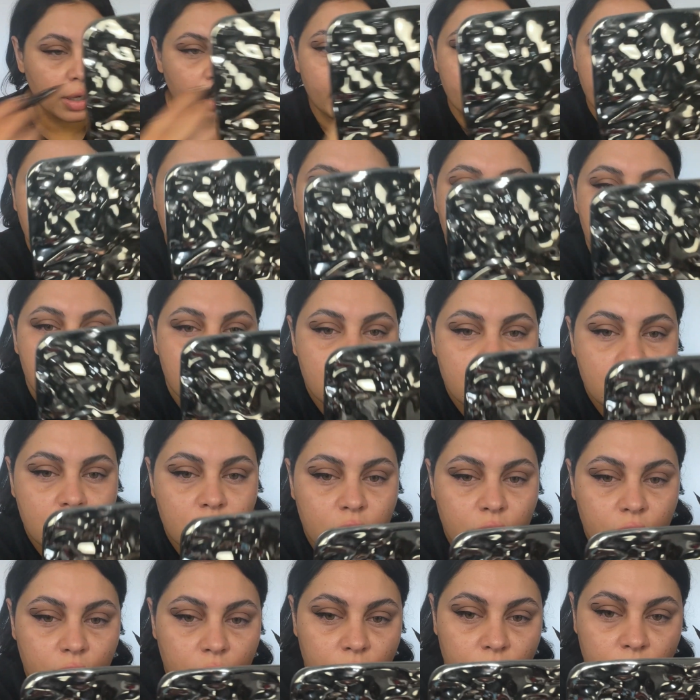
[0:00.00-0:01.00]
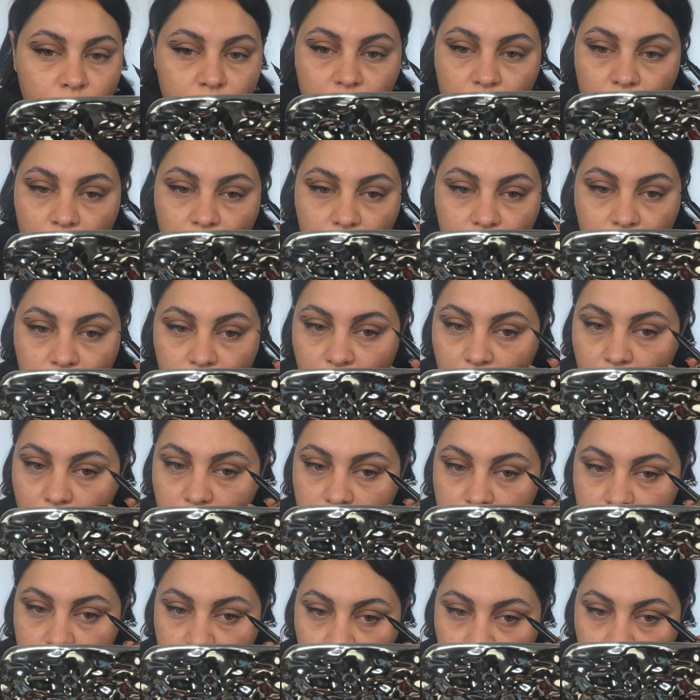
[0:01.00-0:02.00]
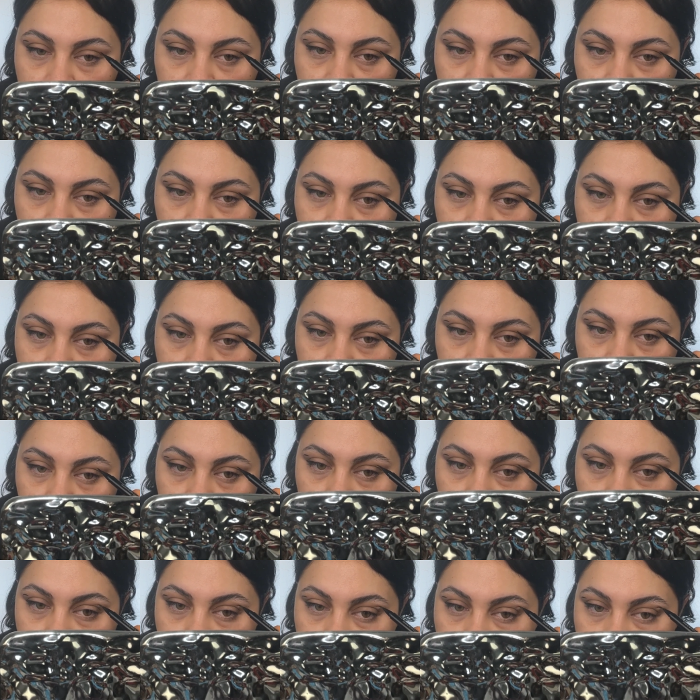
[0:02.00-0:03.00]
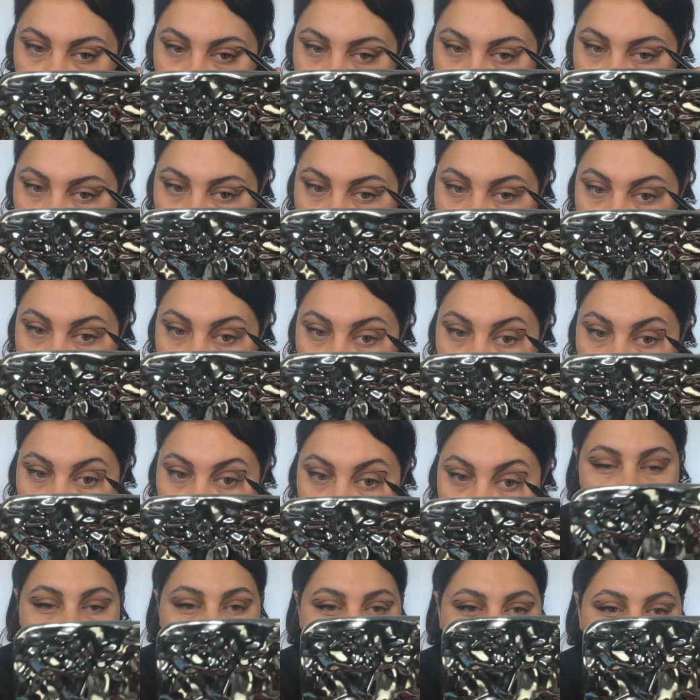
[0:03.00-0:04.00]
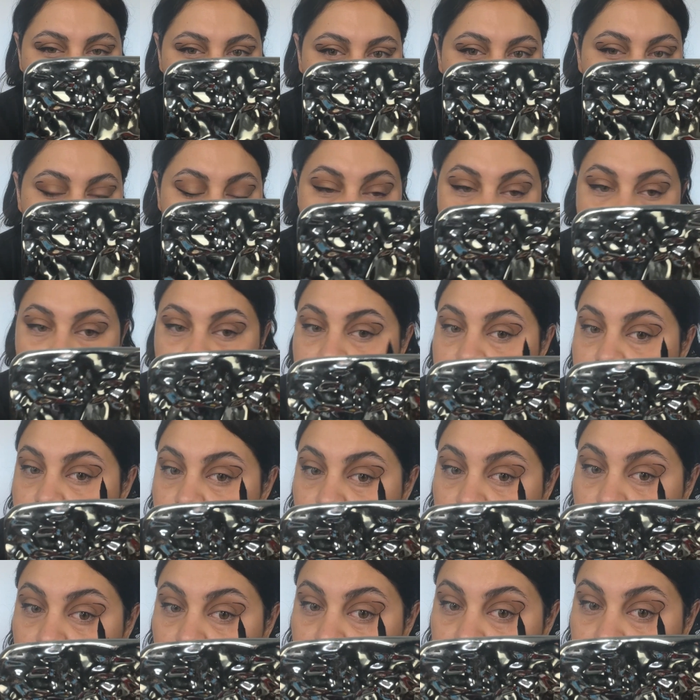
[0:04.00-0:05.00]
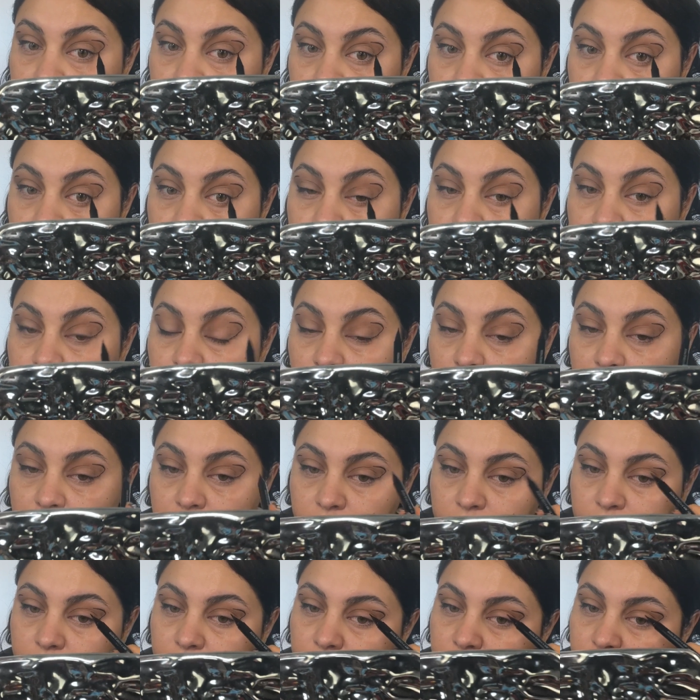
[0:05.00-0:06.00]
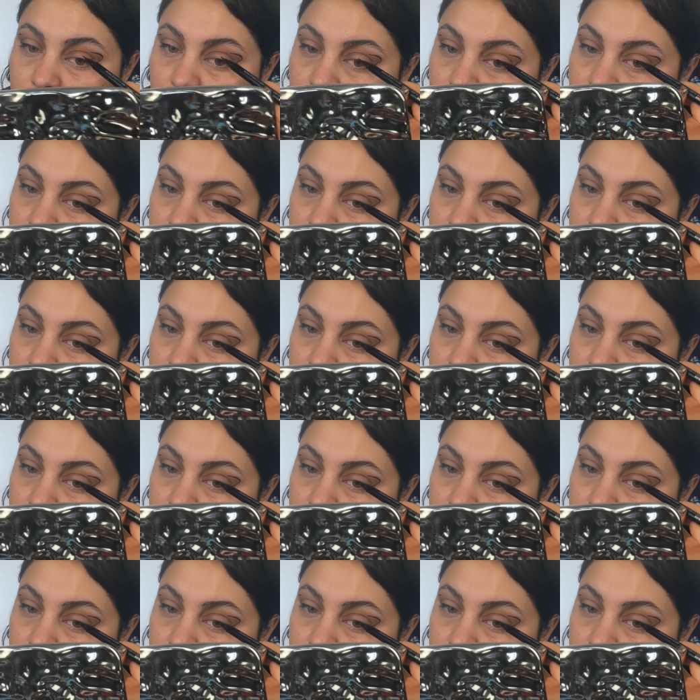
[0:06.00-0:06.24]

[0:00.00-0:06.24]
And then do the other eye so you don't forget what you did. And sometimes I do them incorrectly and